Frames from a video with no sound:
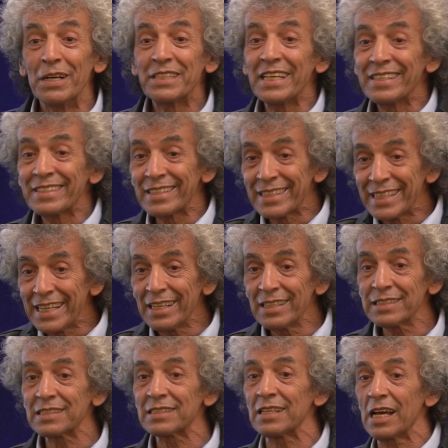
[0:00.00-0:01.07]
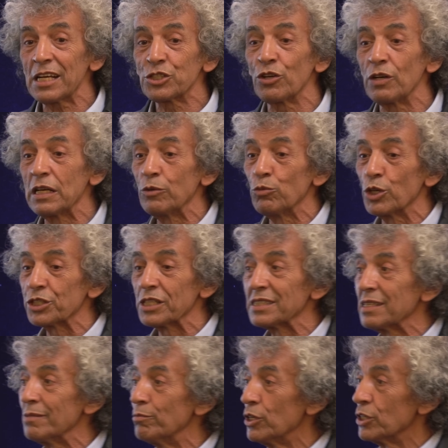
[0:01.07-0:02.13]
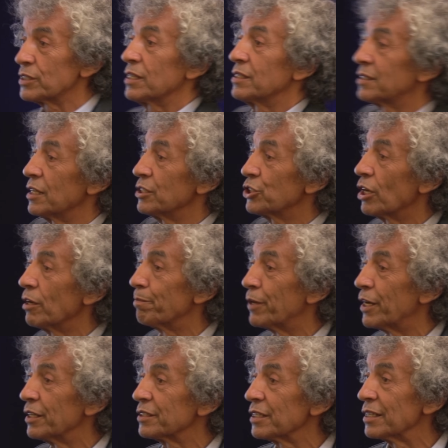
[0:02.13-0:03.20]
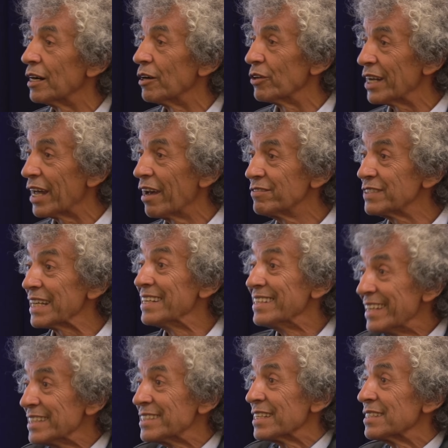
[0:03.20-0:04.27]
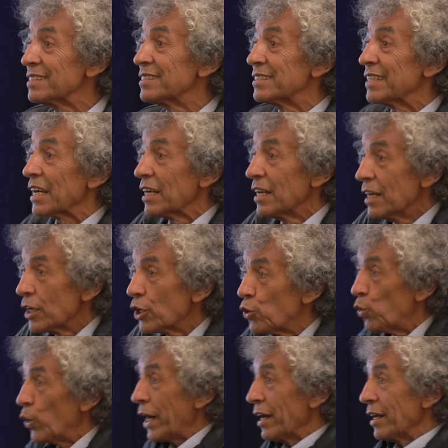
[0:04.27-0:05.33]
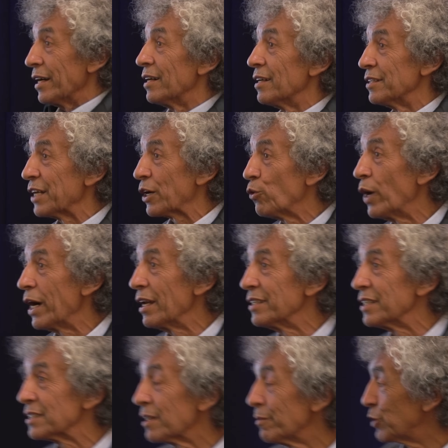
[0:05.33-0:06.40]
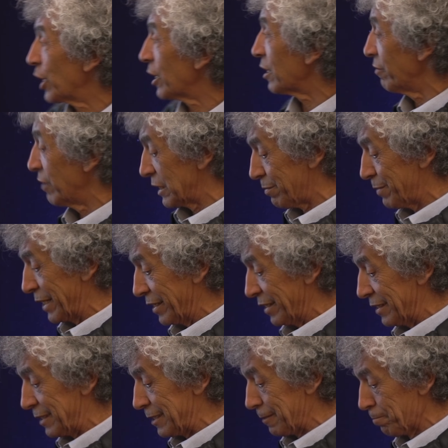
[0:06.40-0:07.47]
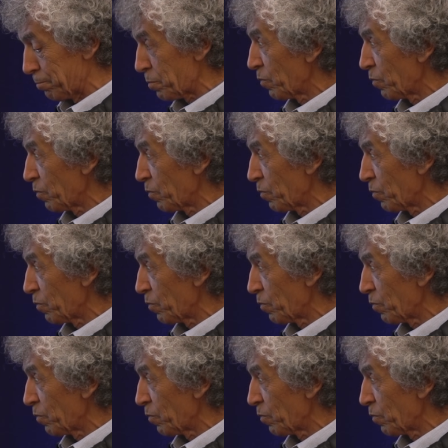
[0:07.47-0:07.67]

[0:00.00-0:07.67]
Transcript: but it kills actually what is the most essential part in our lives, and this is the qualia, the subjective experience.